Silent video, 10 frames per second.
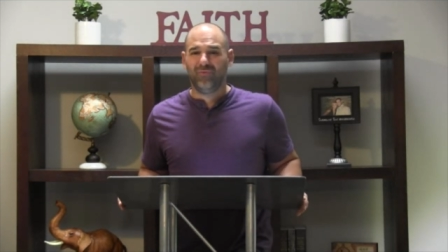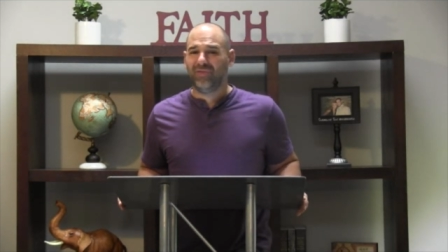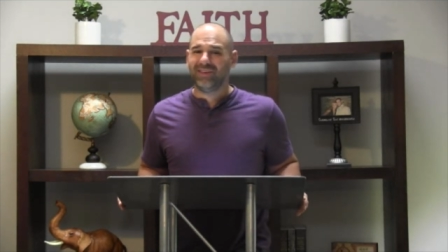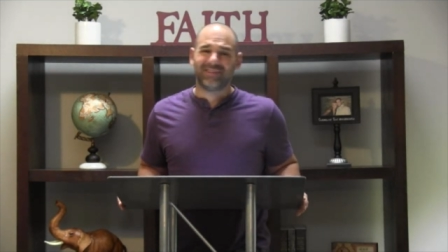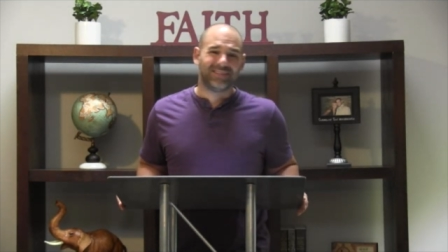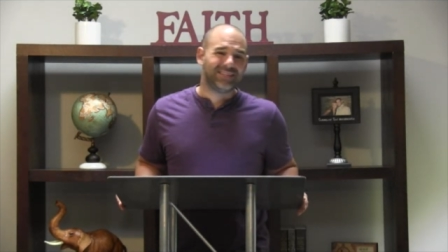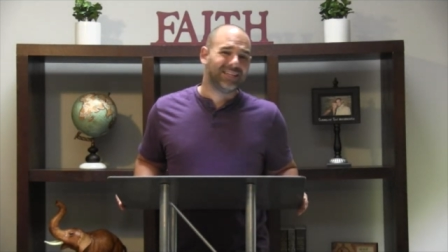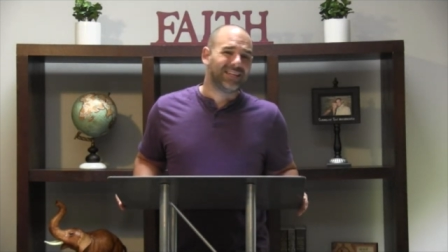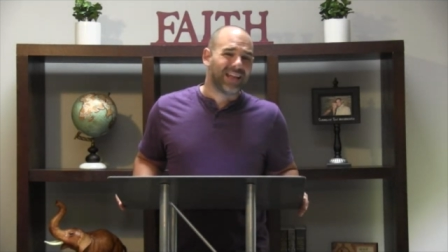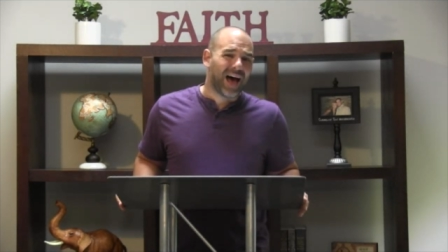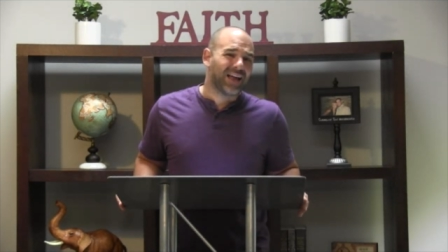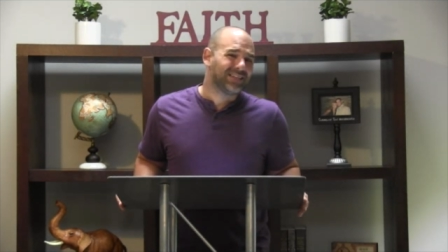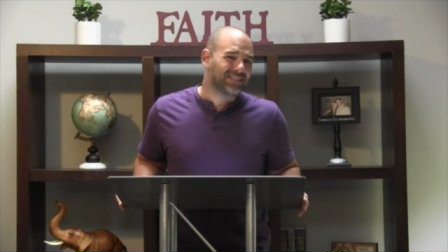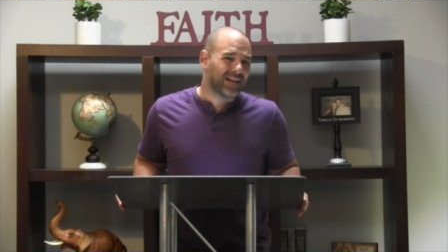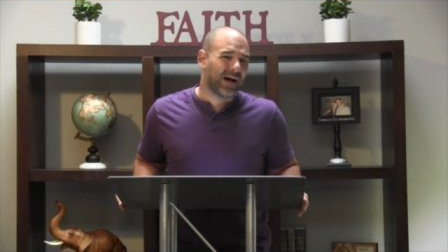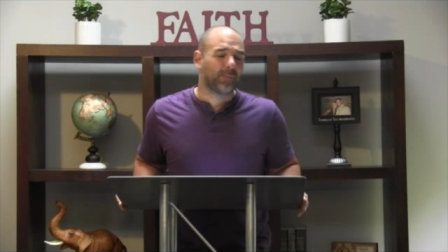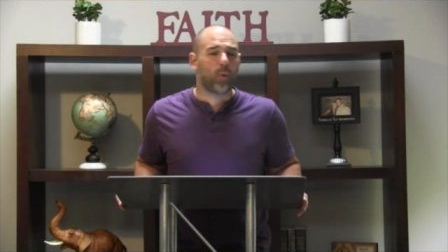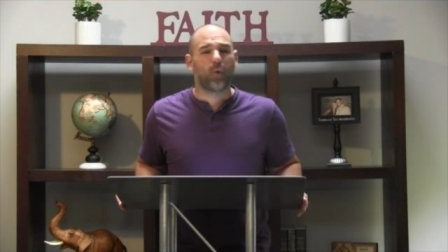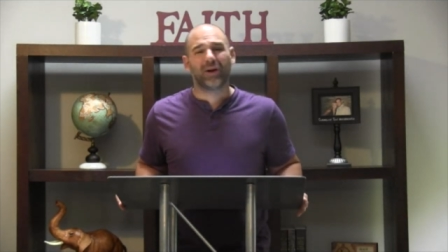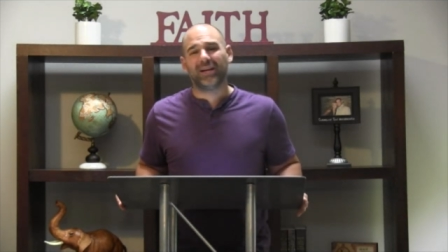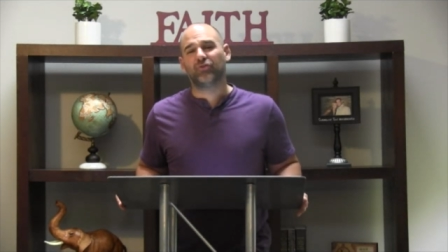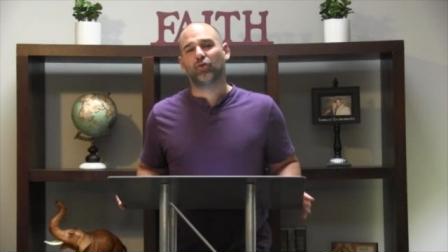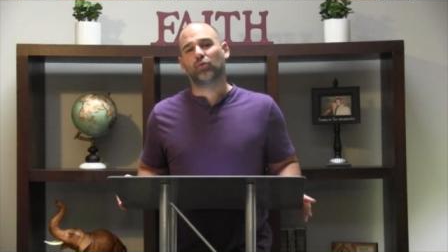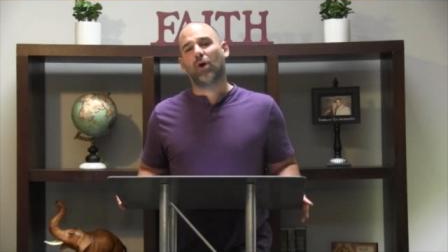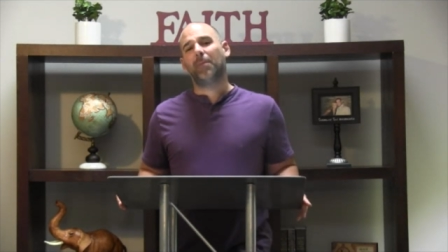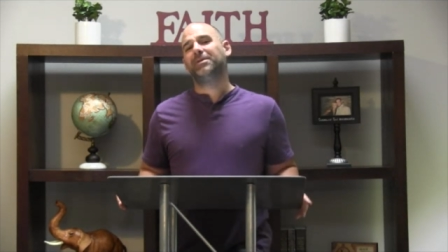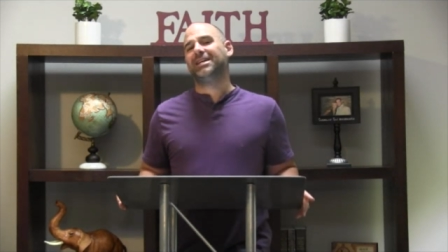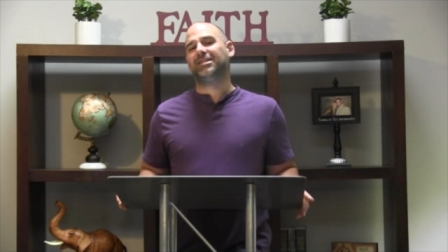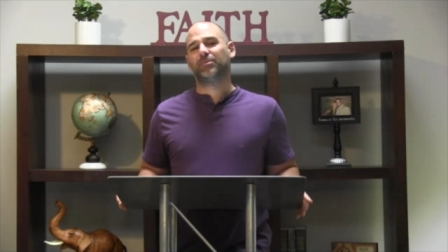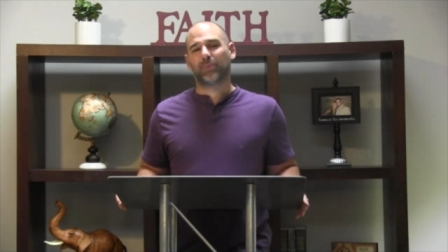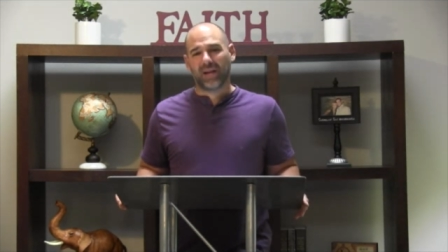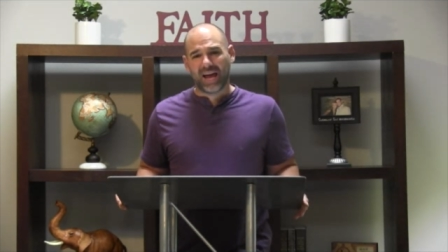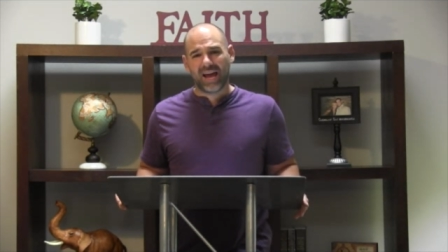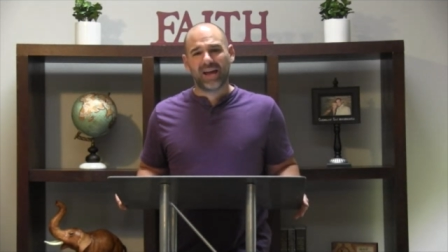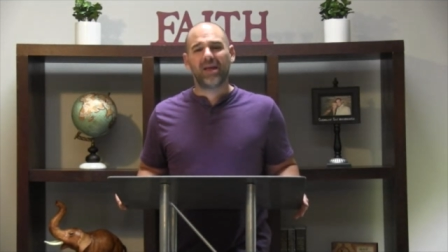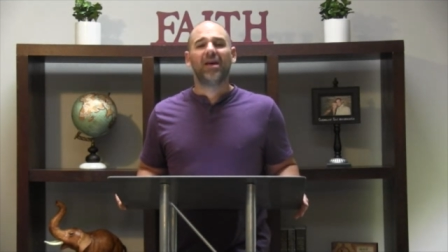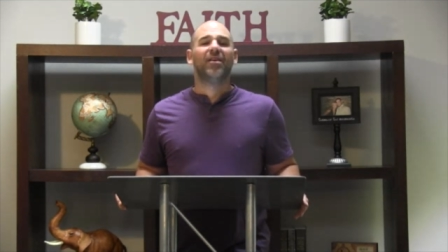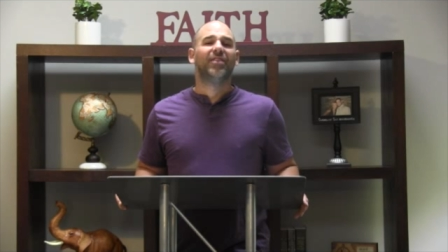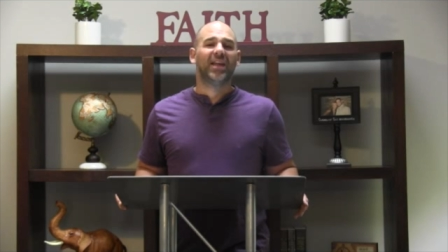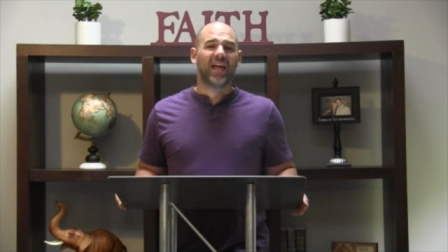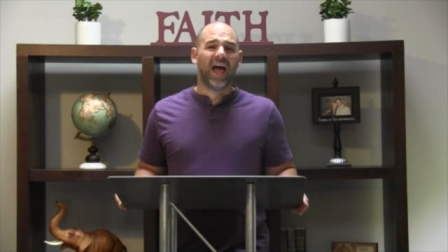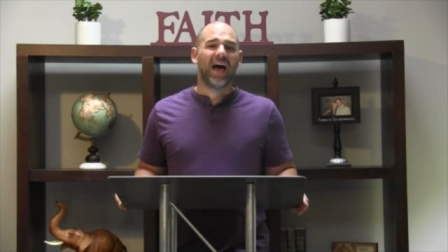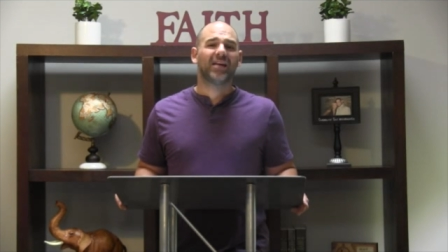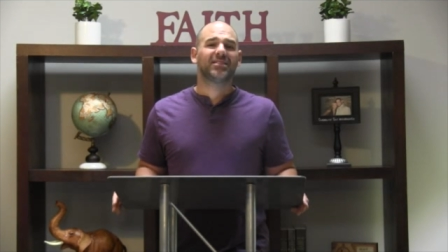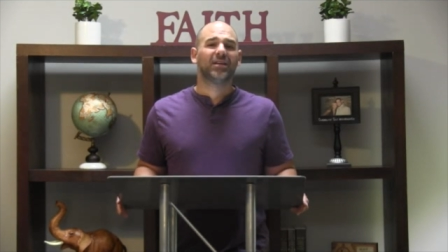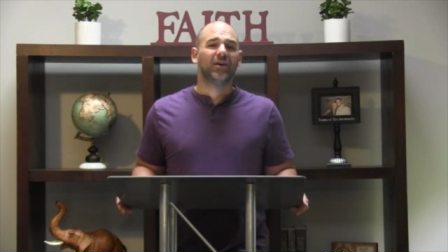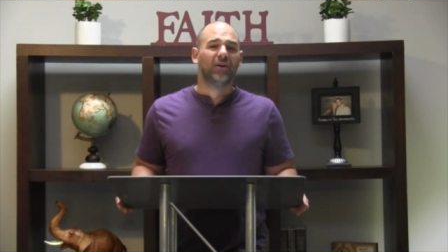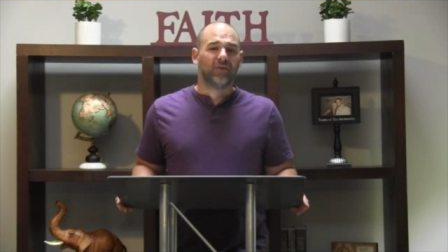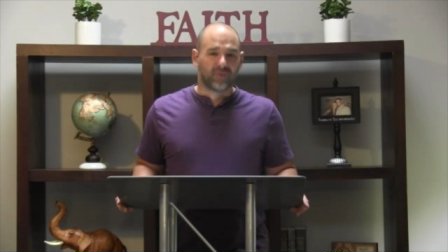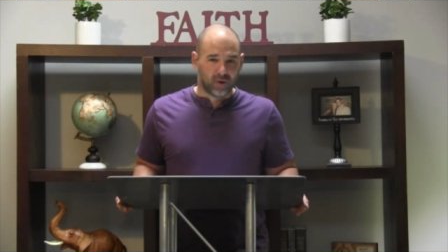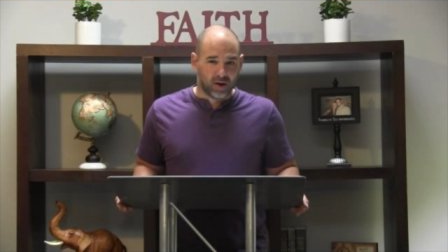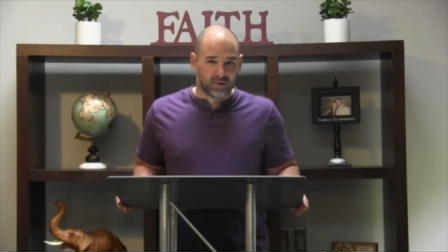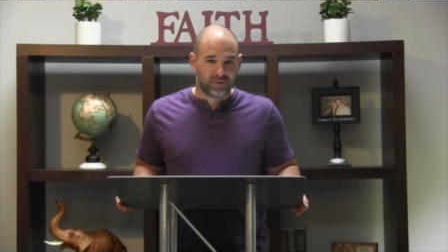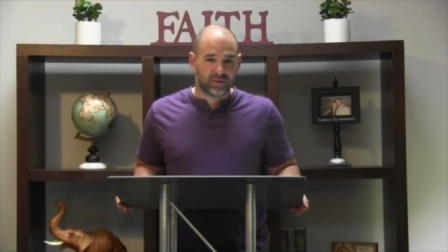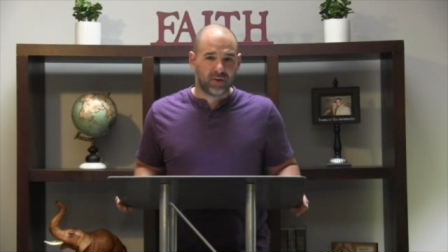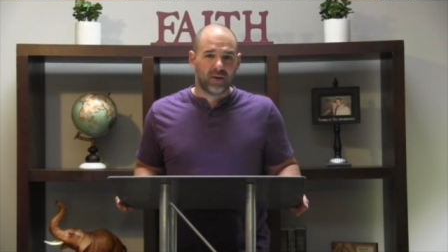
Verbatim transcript: This did not stop or interrupt His plan that He has for us.